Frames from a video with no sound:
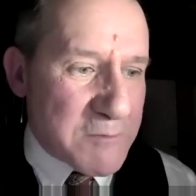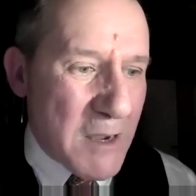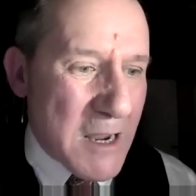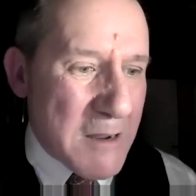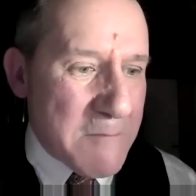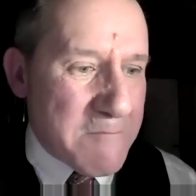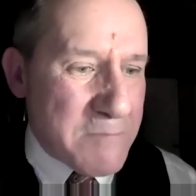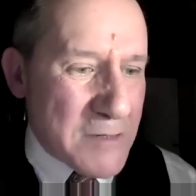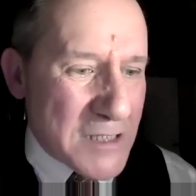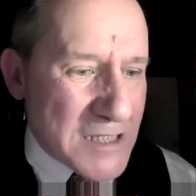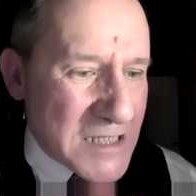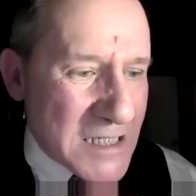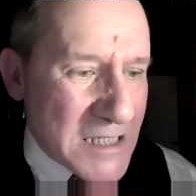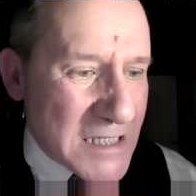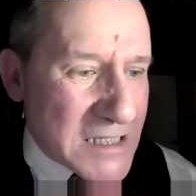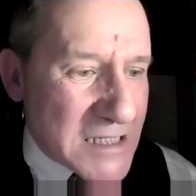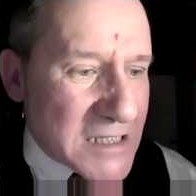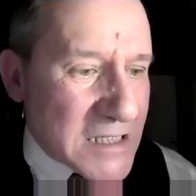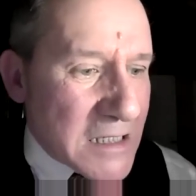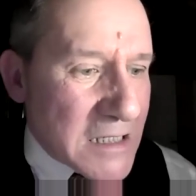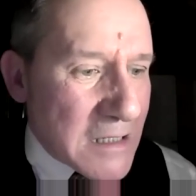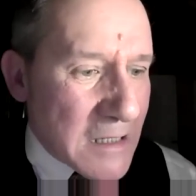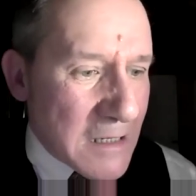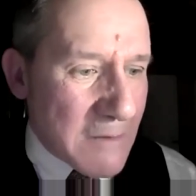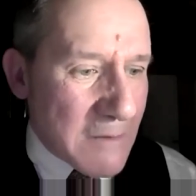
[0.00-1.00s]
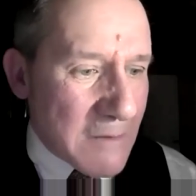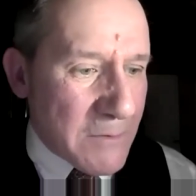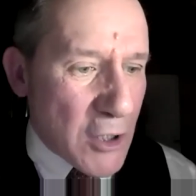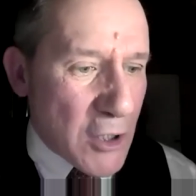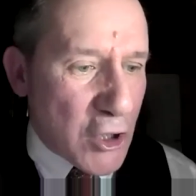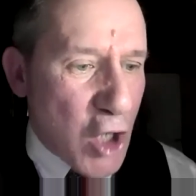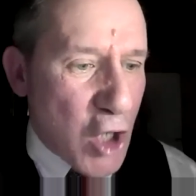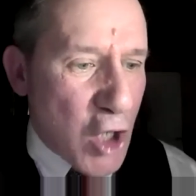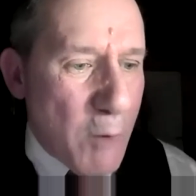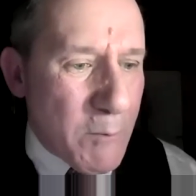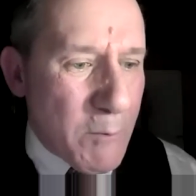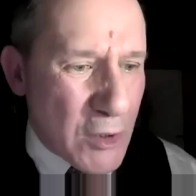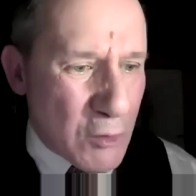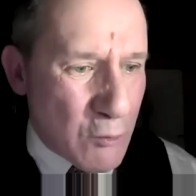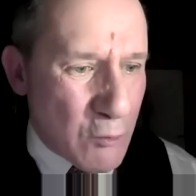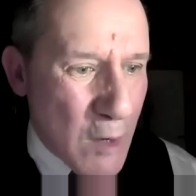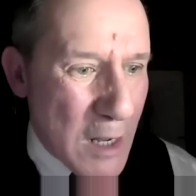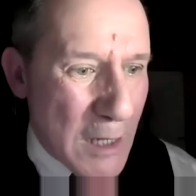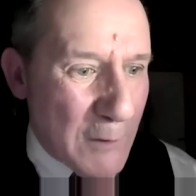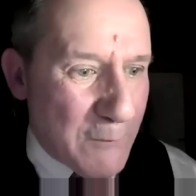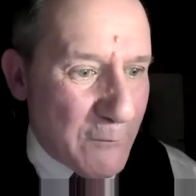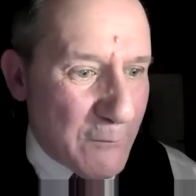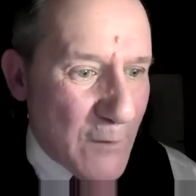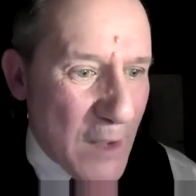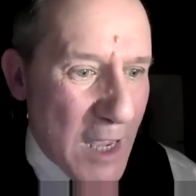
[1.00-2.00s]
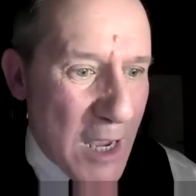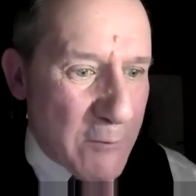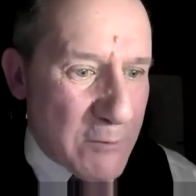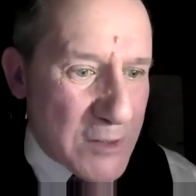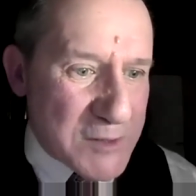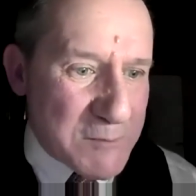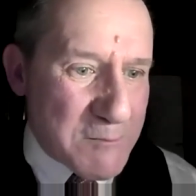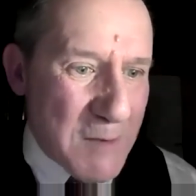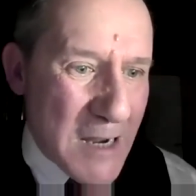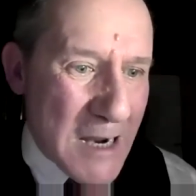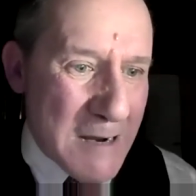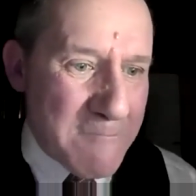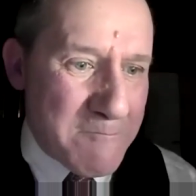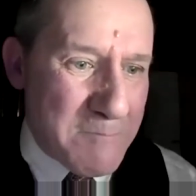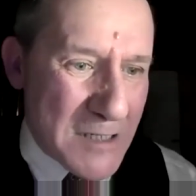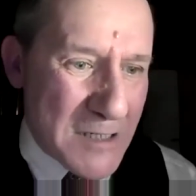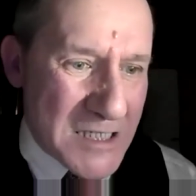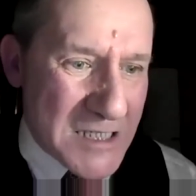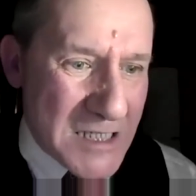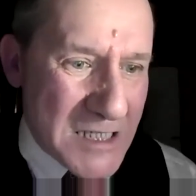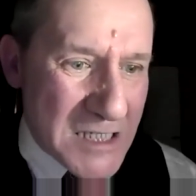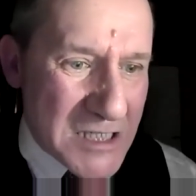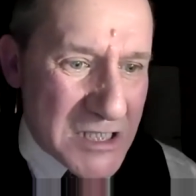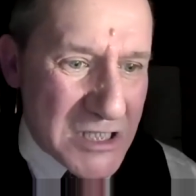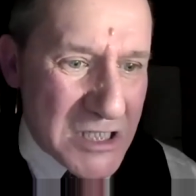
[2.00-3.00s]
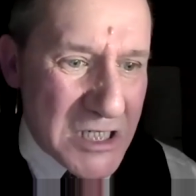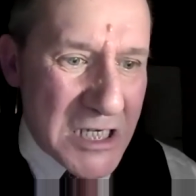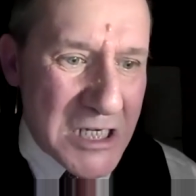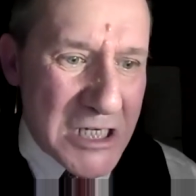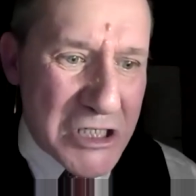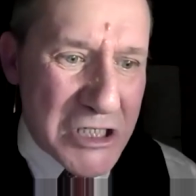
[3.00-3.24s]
my business. The common welfare was my business.